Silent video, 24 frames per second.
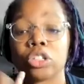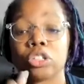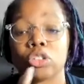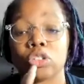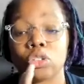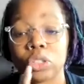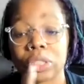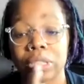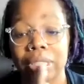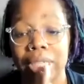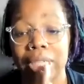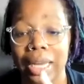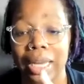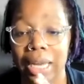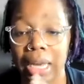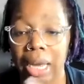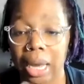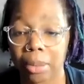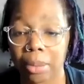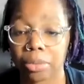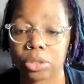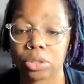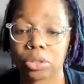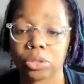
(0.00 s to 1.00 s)
And I'm talking
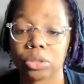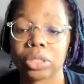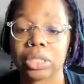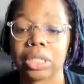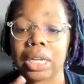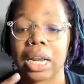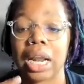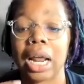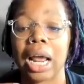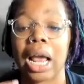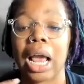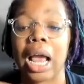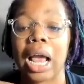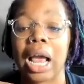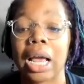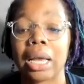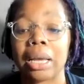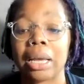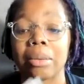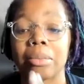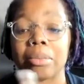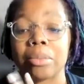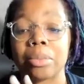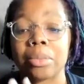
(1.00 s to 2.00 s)
about your city council
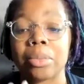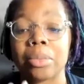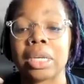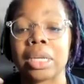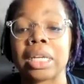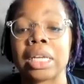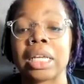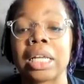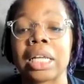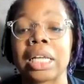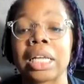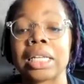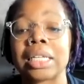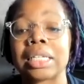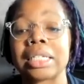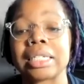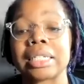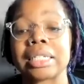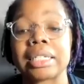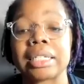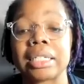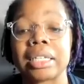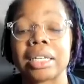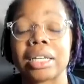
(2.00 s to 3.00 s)
members, your
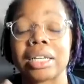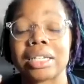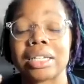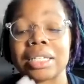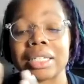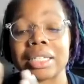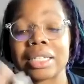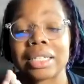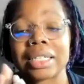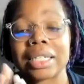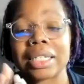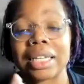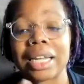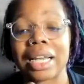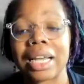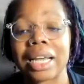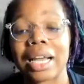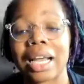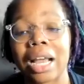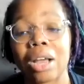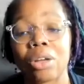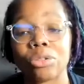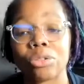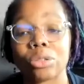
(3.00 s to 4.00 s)
school board members,
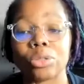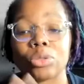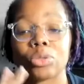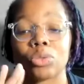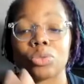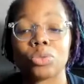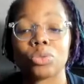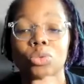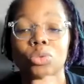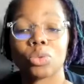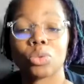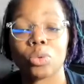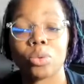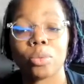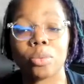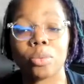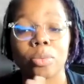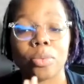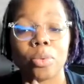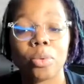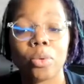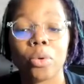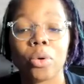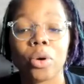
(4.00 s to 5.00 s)
your local sheriff,
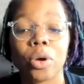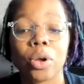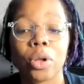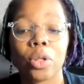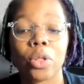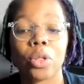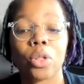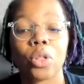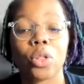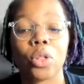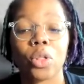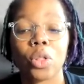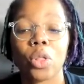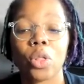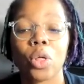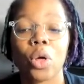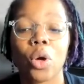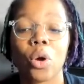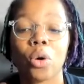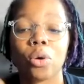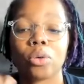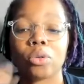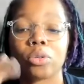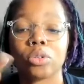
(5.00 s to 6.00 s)
every
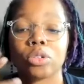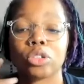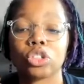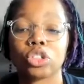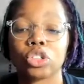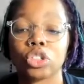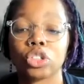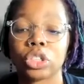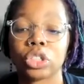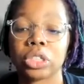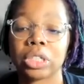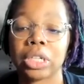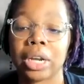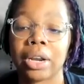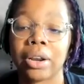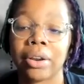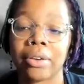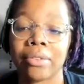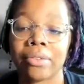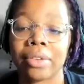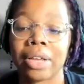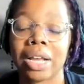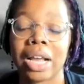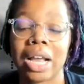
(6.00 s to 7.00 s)
single person that
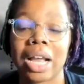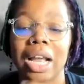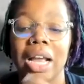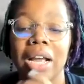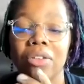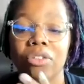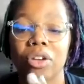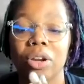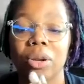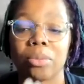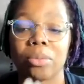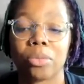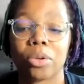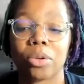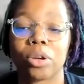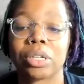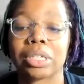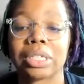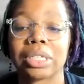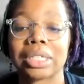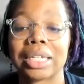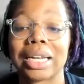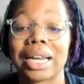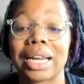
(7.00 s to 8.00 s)
is elected that
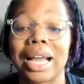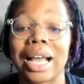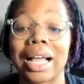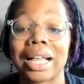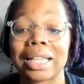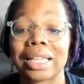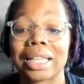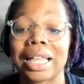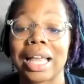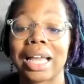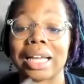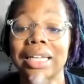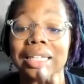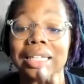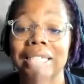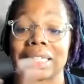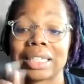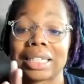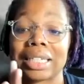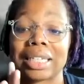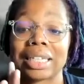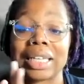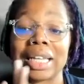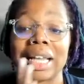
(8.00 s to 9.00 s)
represents our
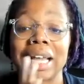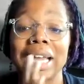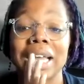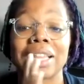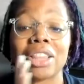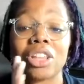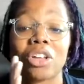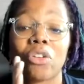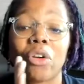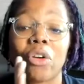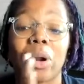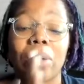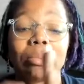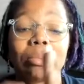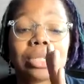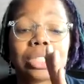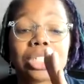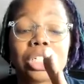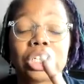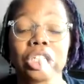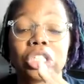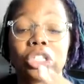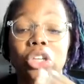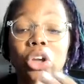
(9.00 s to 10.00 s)
communities.
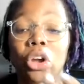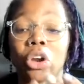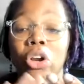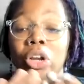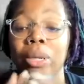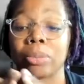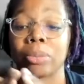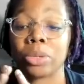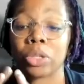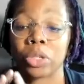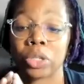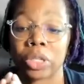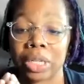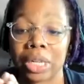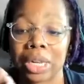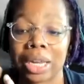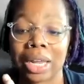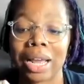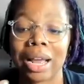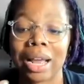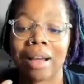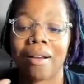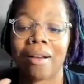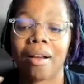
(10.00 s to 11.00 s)
Reach out to them,
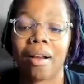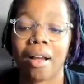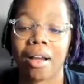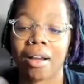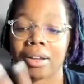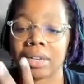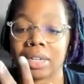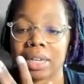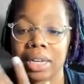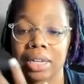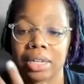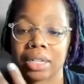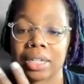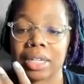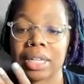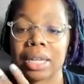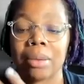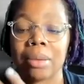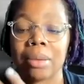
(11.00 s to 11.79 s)
engage with them.